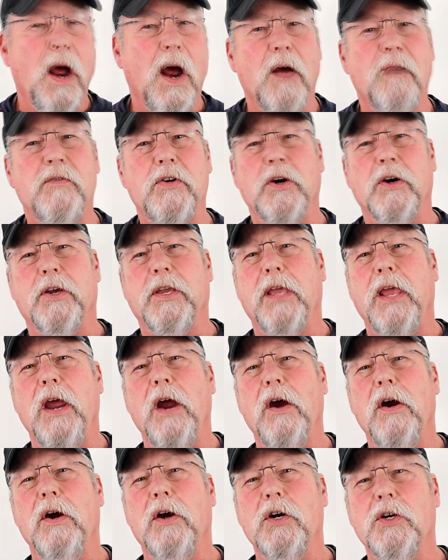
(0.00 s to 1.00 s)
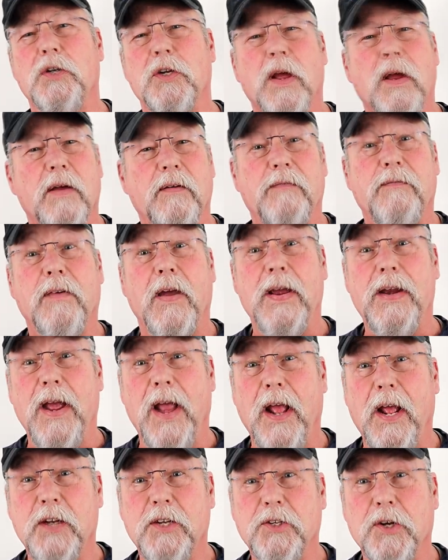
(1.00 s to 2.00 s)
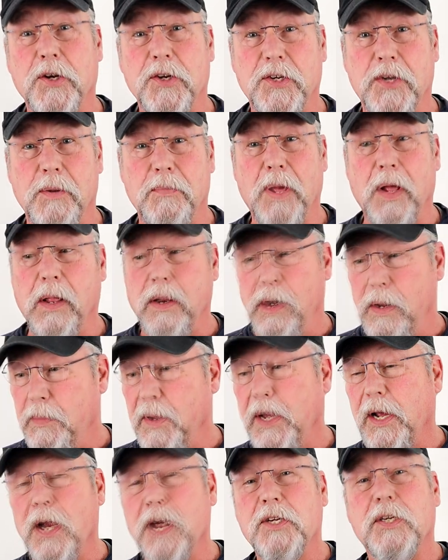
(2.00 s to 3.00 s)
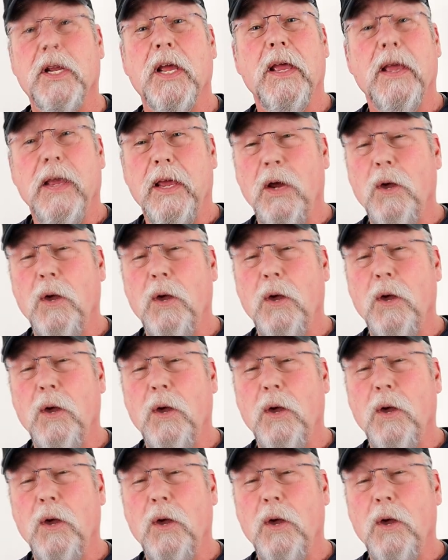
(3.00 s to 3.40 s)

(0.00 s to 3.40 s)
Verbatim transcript: of your carrier's financial stability because